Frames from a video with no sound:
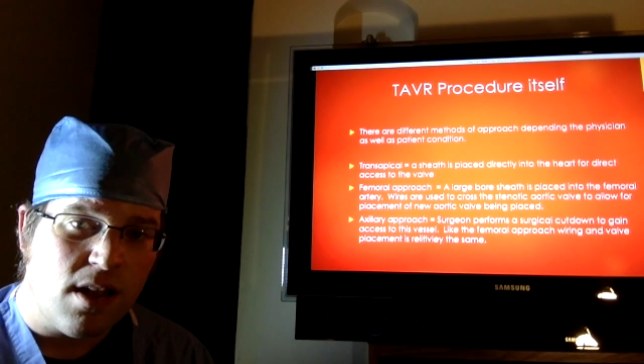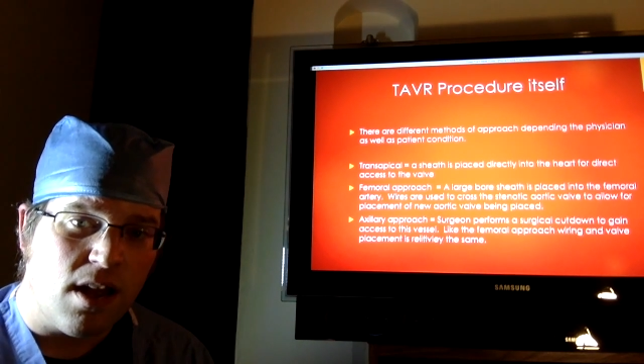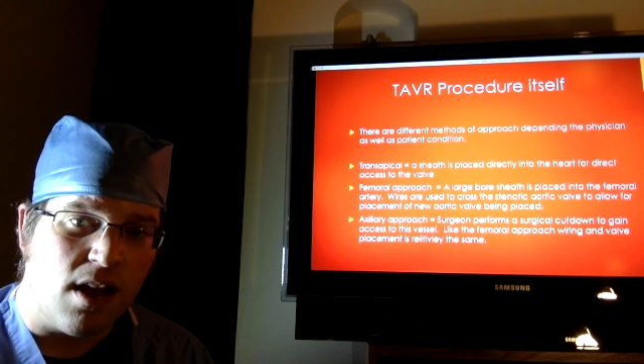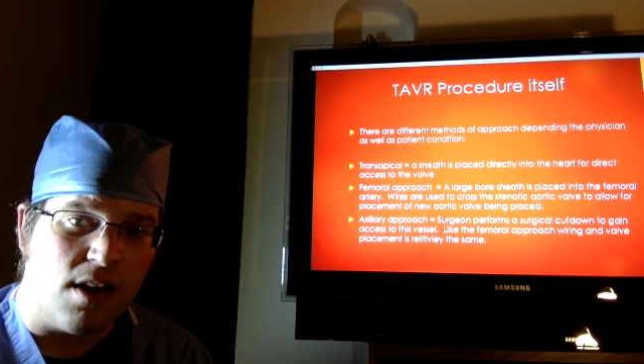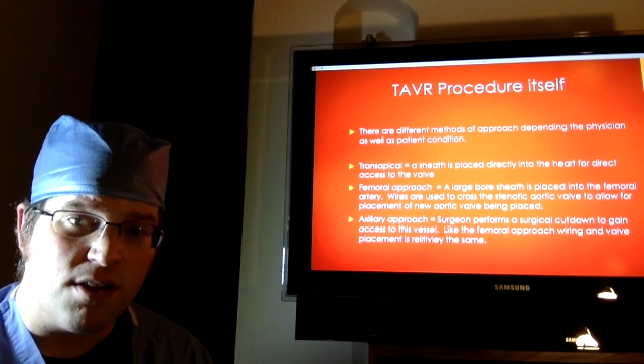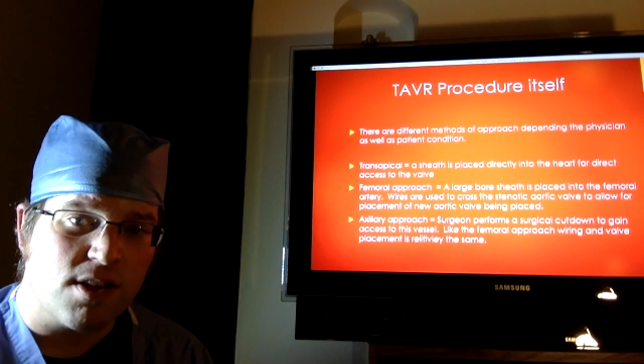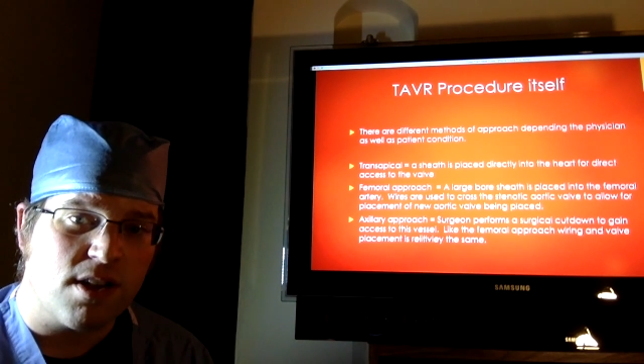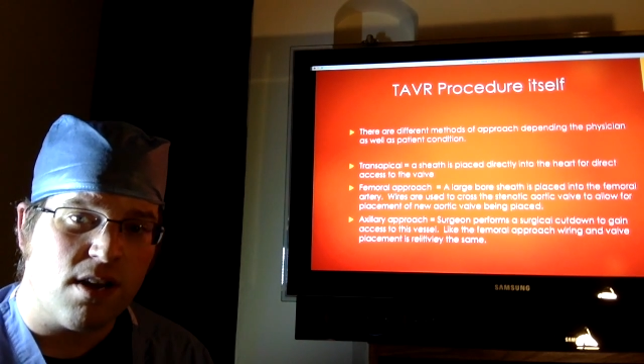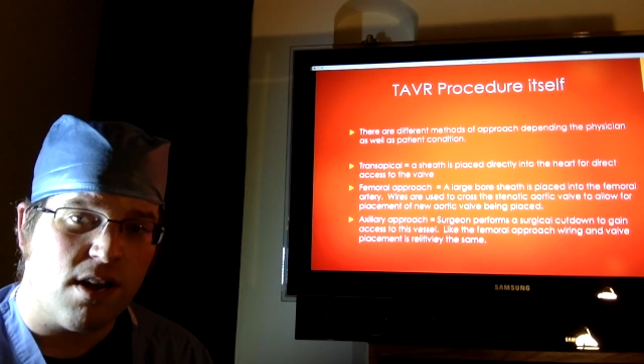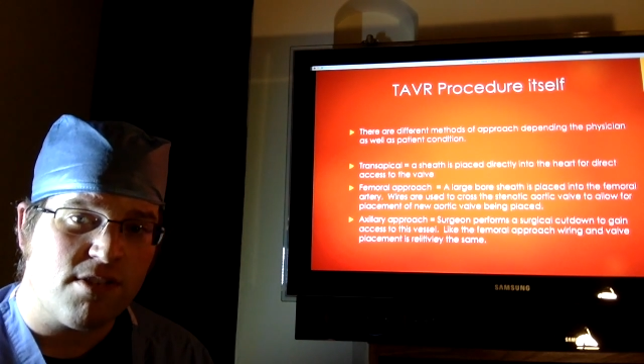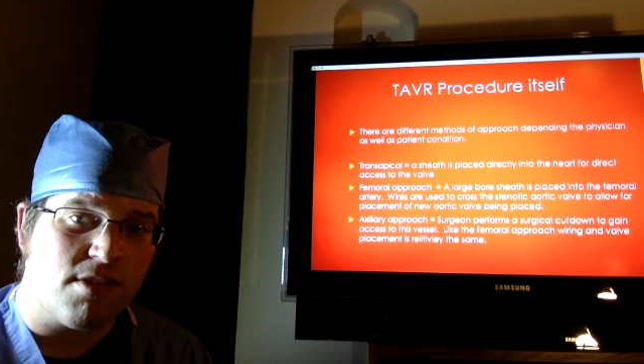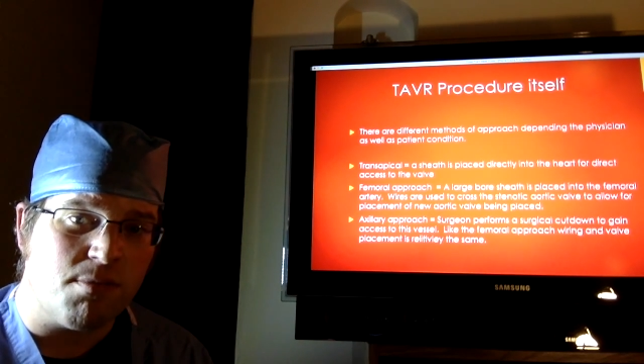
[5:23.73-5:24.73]
It can
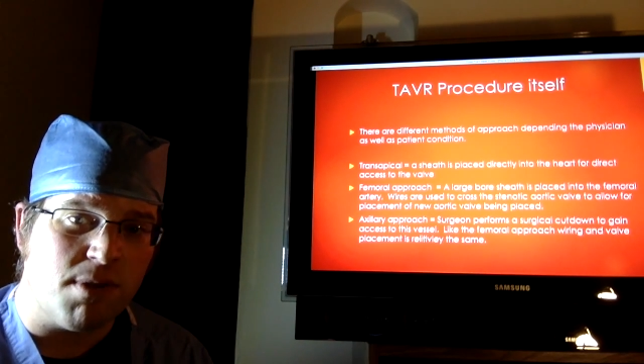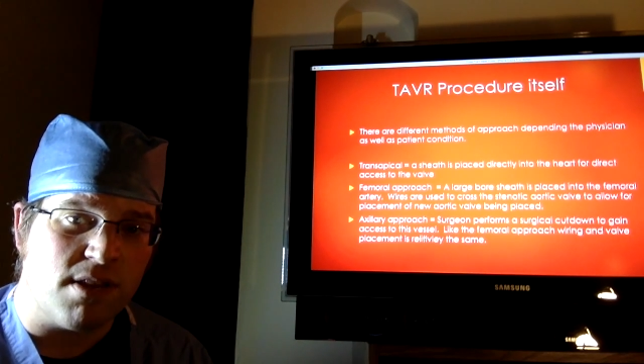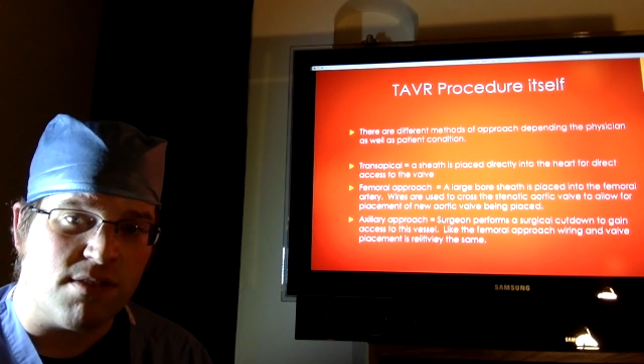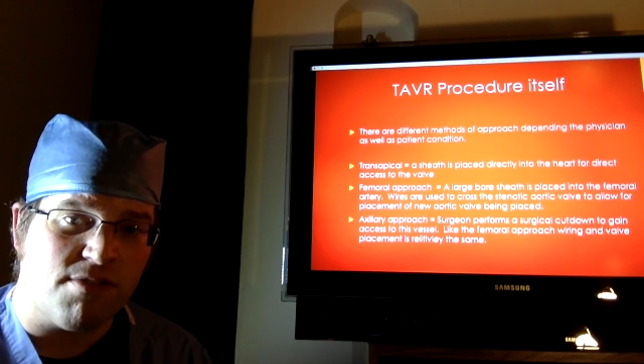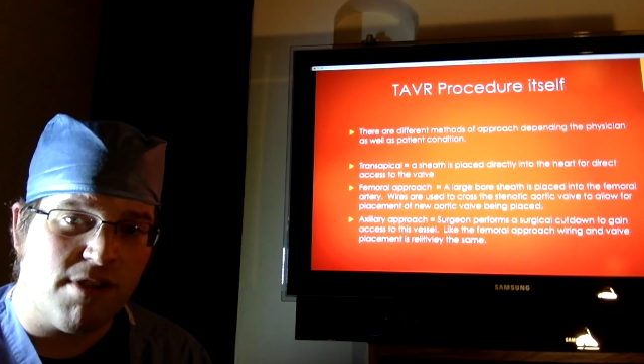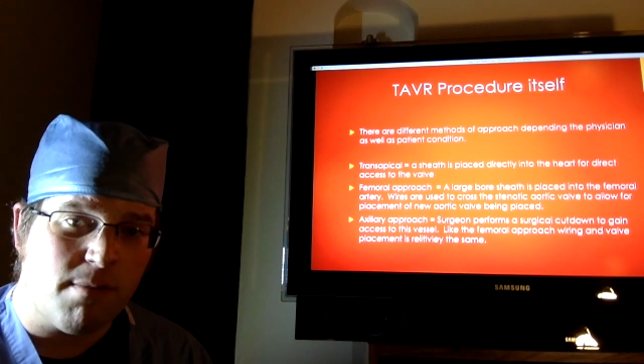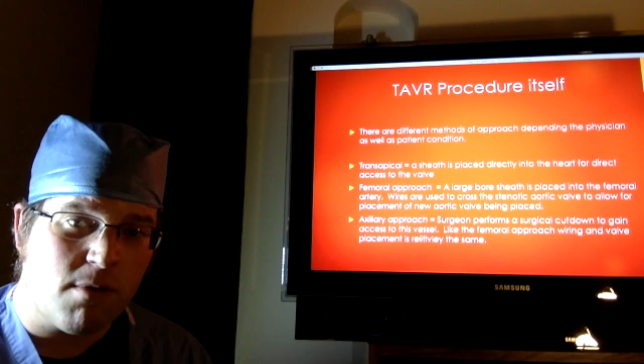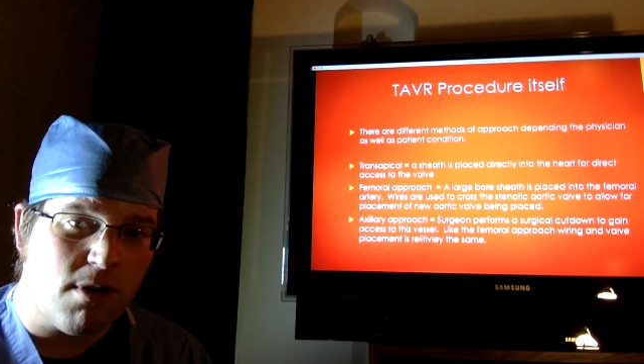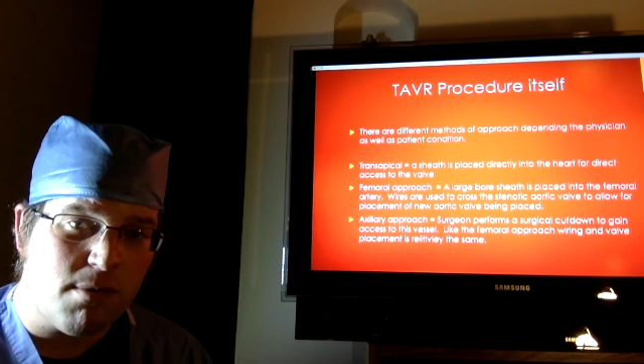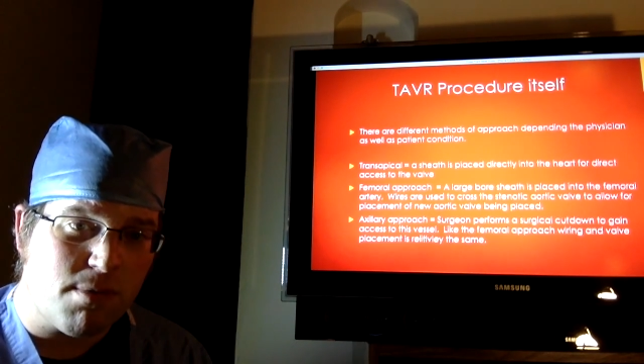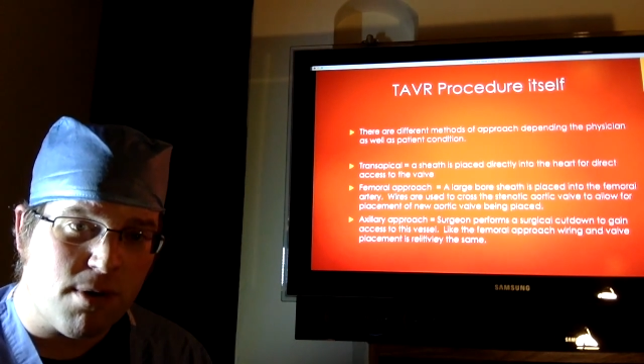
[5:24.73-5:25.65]
also be the femoral